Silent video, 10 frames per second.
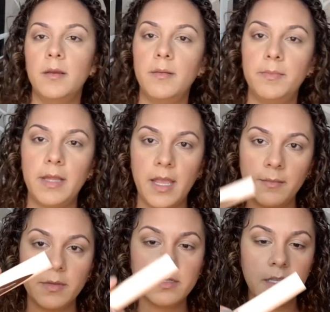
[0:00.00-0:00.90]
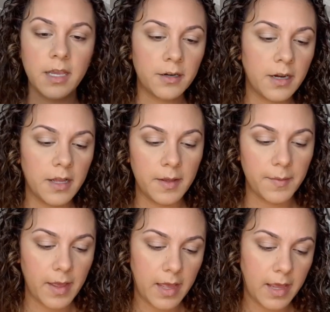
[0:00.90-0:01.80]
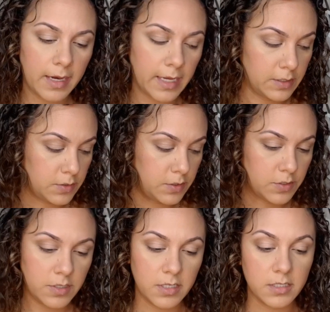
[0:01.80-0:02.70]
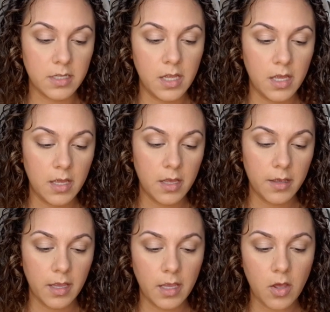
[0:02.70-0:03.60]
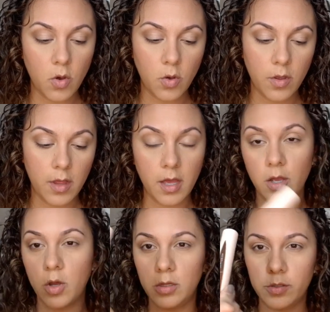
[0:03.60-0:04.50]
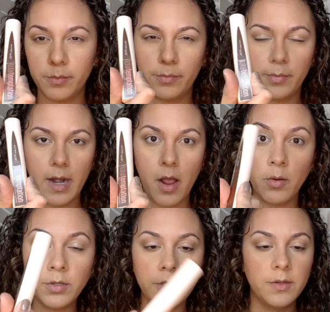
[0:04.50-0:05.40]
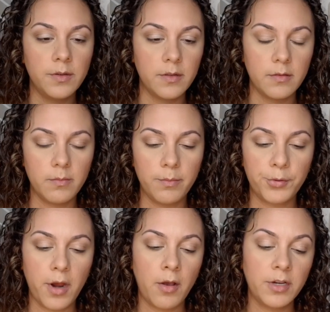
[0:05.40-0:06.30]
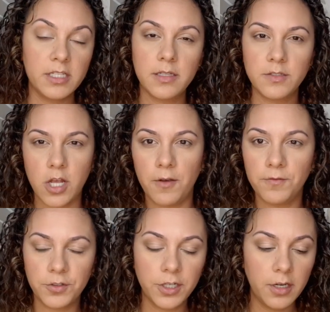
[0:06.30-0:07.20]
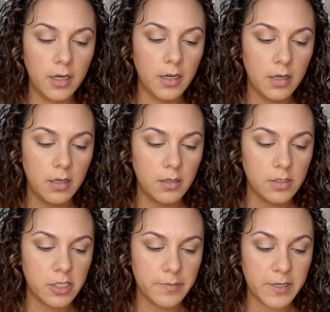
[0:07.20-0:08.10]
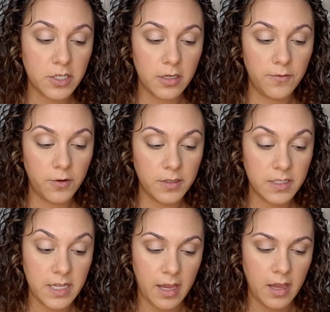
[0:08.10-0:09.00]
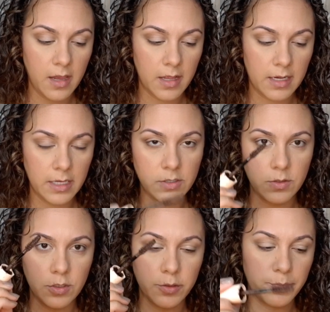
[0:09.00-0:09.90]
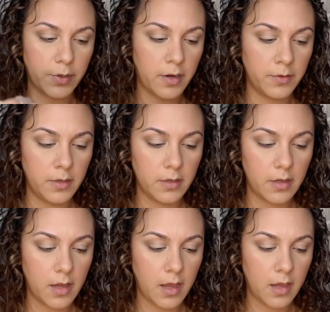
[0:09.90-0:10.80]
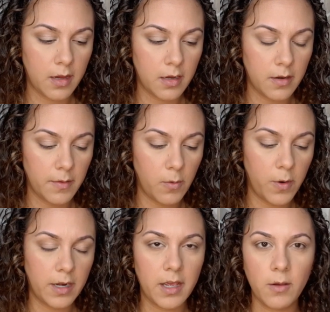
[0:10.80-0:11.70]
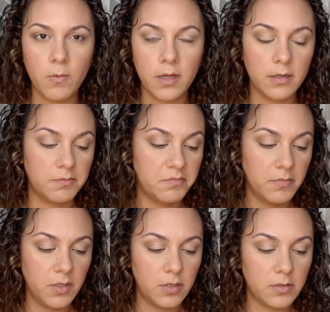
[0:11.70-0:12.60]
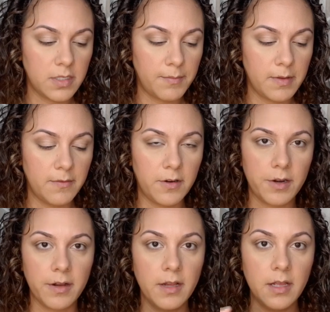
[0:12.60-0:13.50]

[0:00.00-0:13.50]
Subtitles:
applying mascara, I like to use this color Brown. Brown is softer, especially for the day. I like to use brown, and when I want, you know, something very